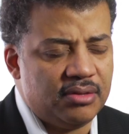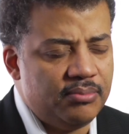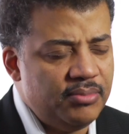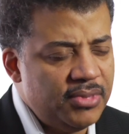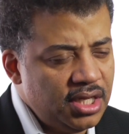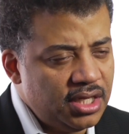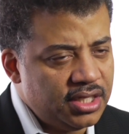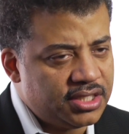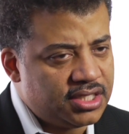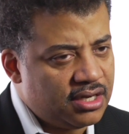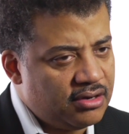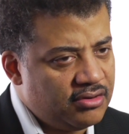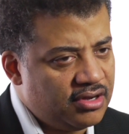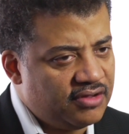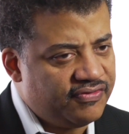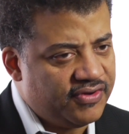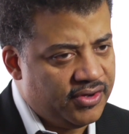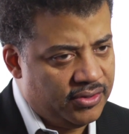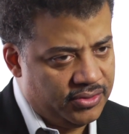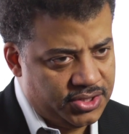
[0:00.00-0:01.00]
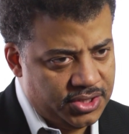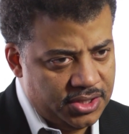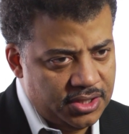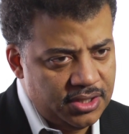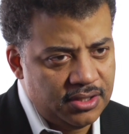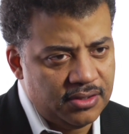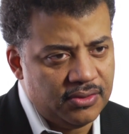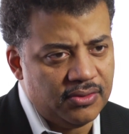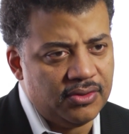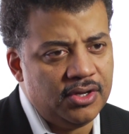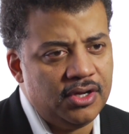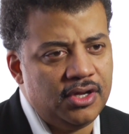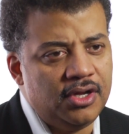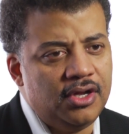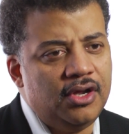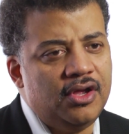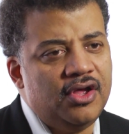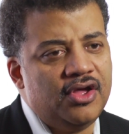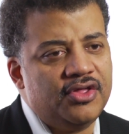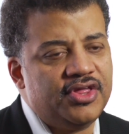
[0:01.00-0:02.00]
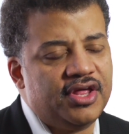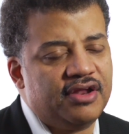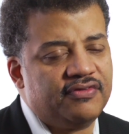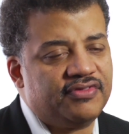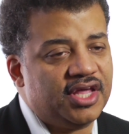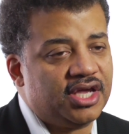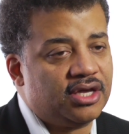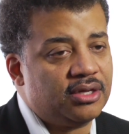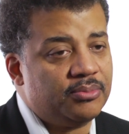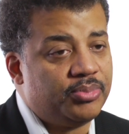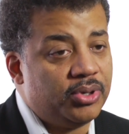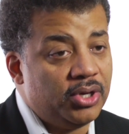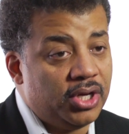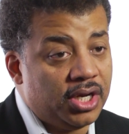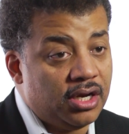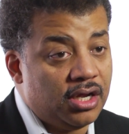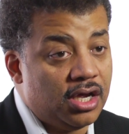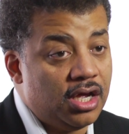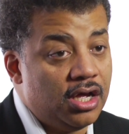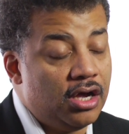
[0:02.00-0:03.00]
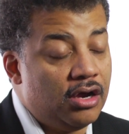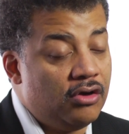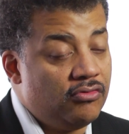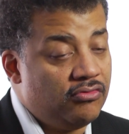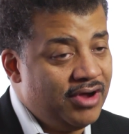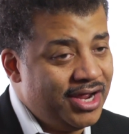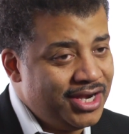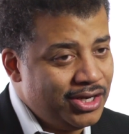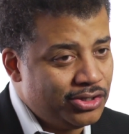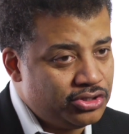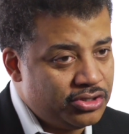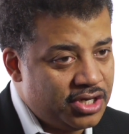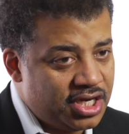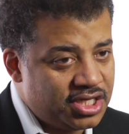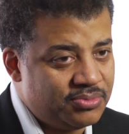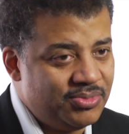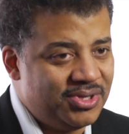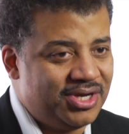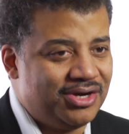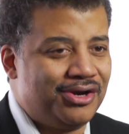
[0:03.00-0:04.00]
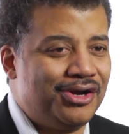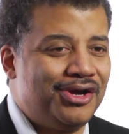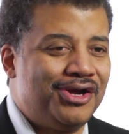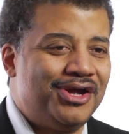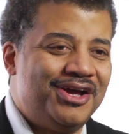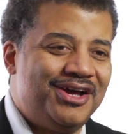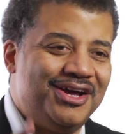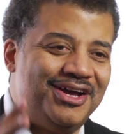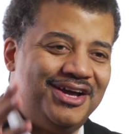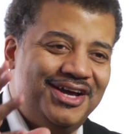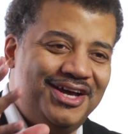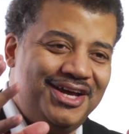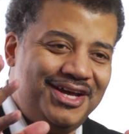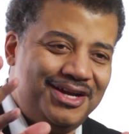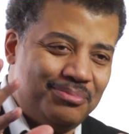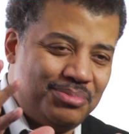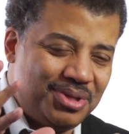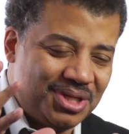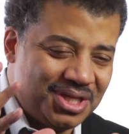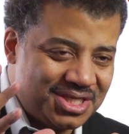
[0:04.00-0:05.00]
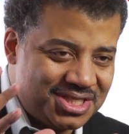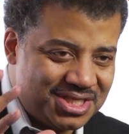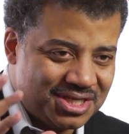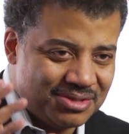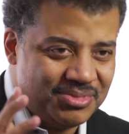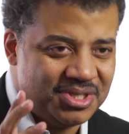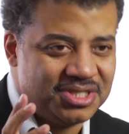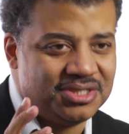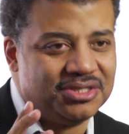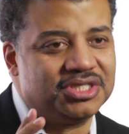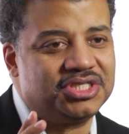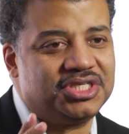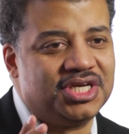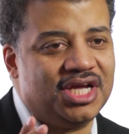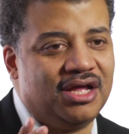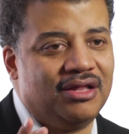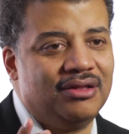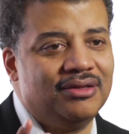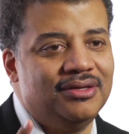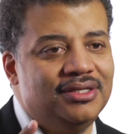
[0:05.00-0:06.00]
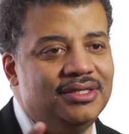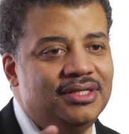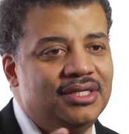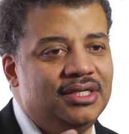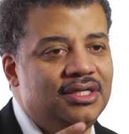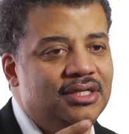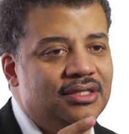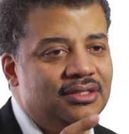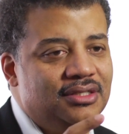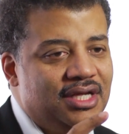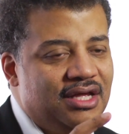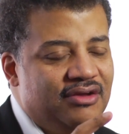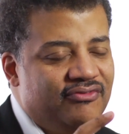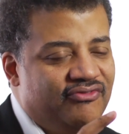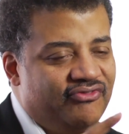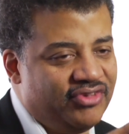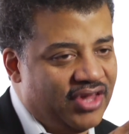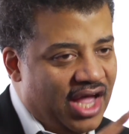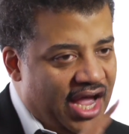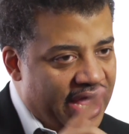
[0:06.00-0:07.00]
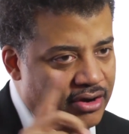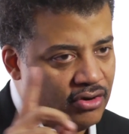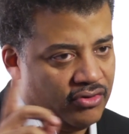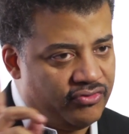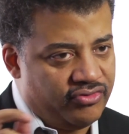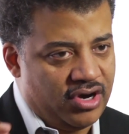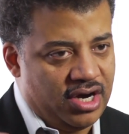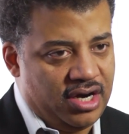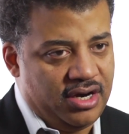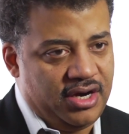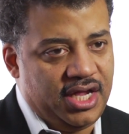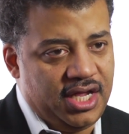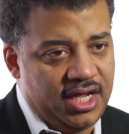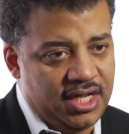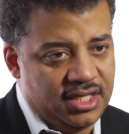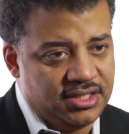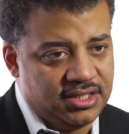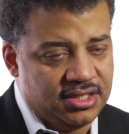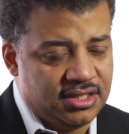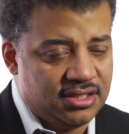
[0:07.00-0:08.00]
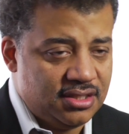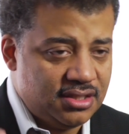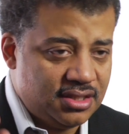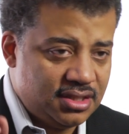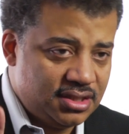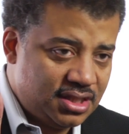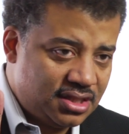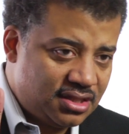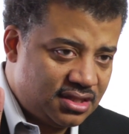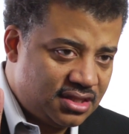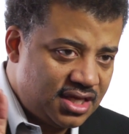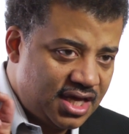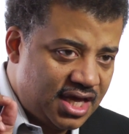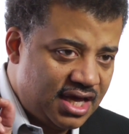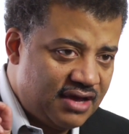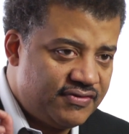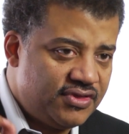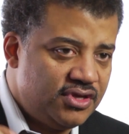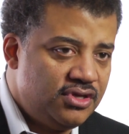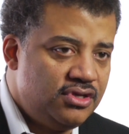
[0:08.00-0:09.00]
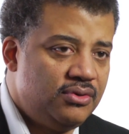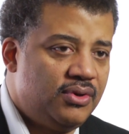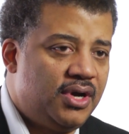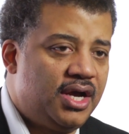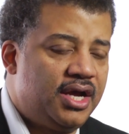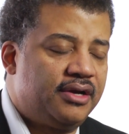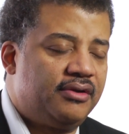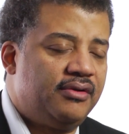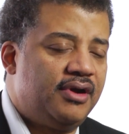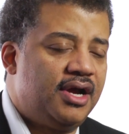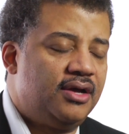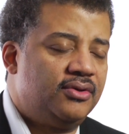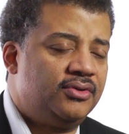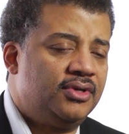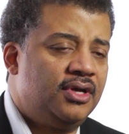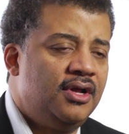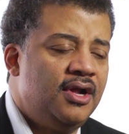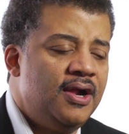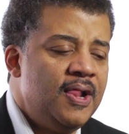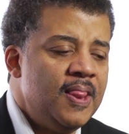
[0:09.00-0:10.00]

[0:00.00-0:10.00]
The military folks knew that if they could put a radio transmitter in a ballistic missile shell, and fly it over our heads, that they have the new high ground.